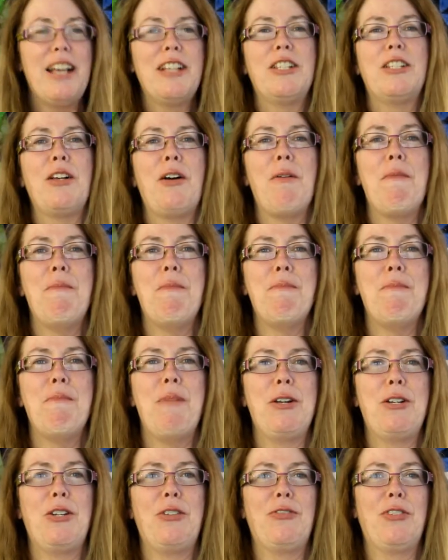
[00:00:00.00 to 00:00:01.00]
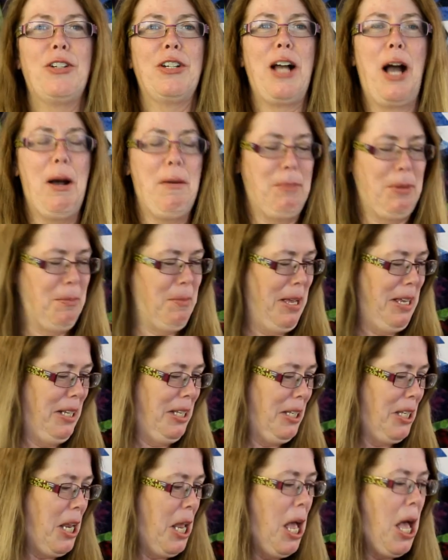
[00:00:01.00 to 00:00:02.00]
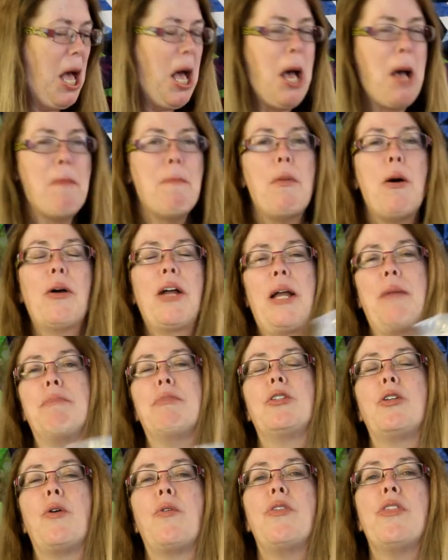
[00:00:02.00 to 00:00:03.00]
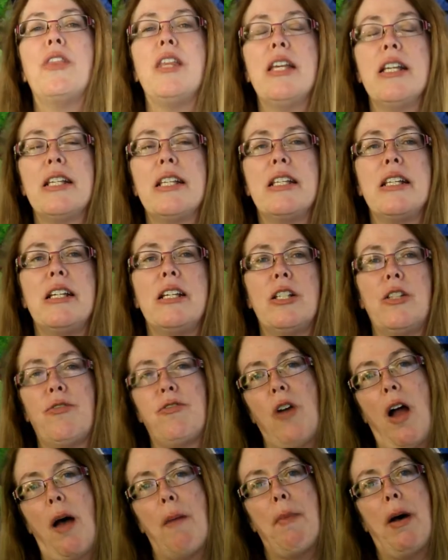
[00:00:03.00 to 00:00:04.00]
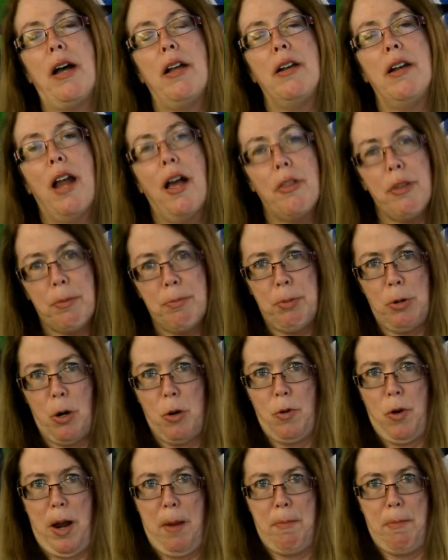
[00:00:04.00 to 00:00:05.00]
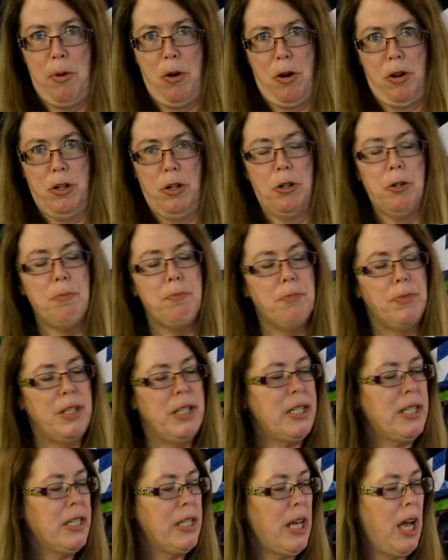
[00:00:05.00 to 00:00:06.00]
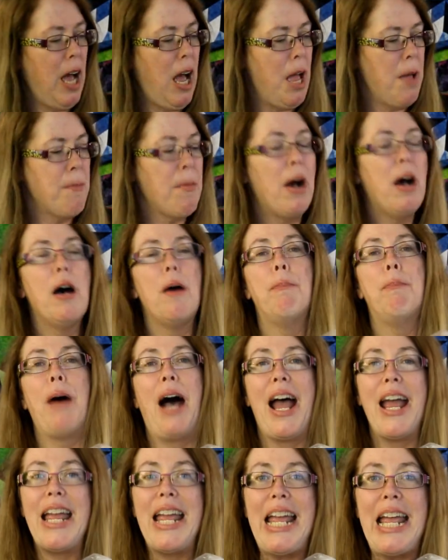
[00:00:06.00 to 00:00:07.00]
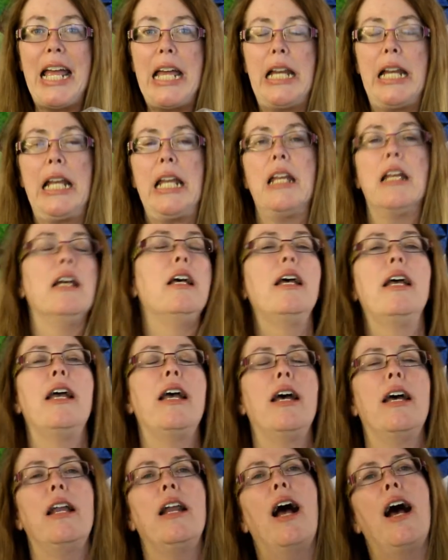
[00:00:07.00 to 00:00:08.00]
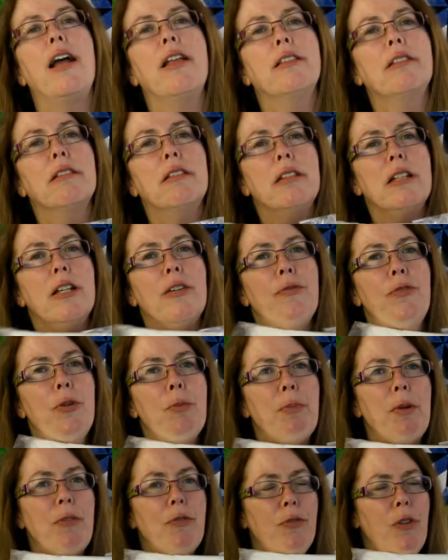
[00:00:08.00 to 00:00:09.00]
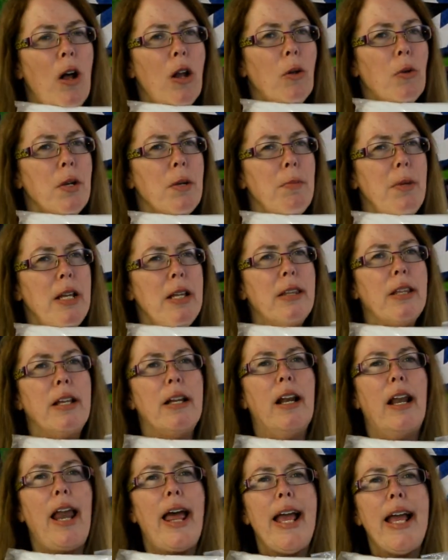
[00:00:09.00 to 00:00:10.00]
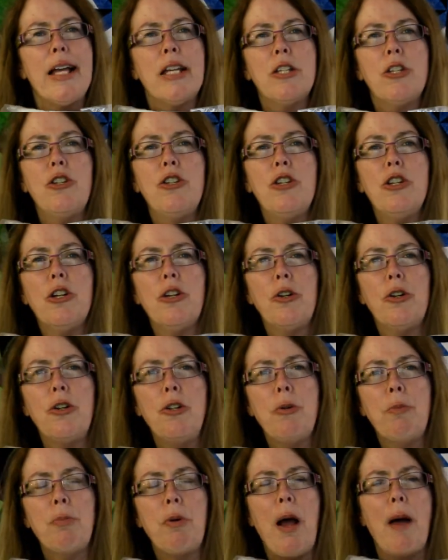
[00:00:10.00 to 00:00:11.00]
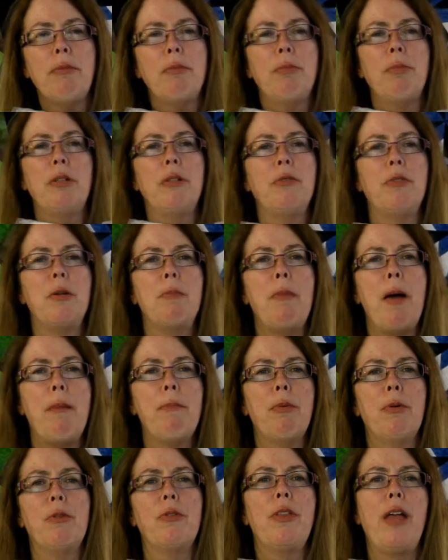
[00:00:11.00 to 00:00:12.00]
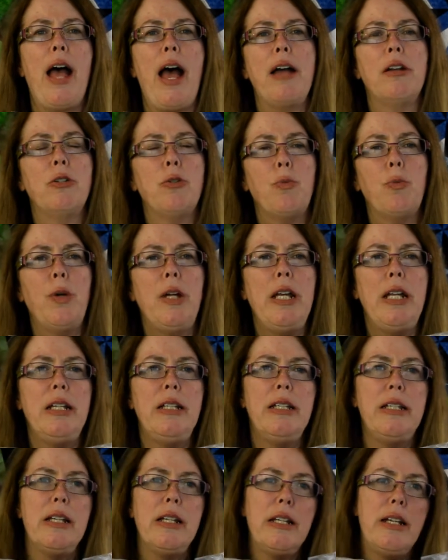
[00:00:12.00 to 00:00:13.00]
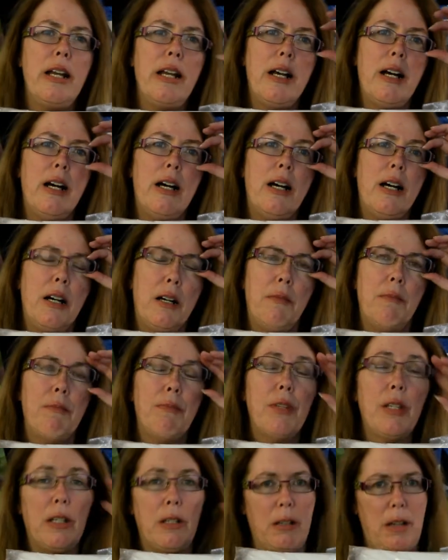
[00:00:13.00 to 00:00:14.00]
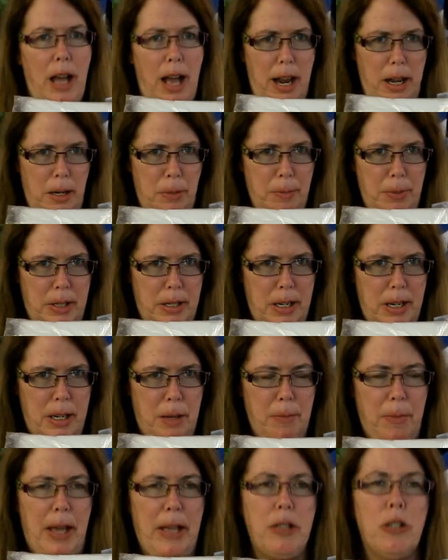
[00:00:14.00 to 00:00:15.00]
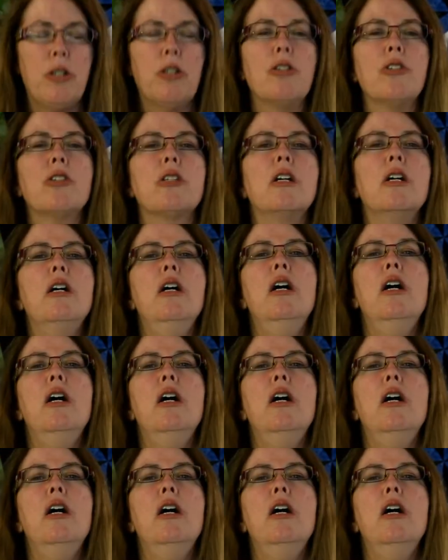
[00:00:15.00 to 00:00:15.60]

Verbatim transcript: So much for compliments. Okay, so this is from another program partner, this time By Annie. And if you've been following me, then last year you probably remember that we did the Island Batik Ambassadors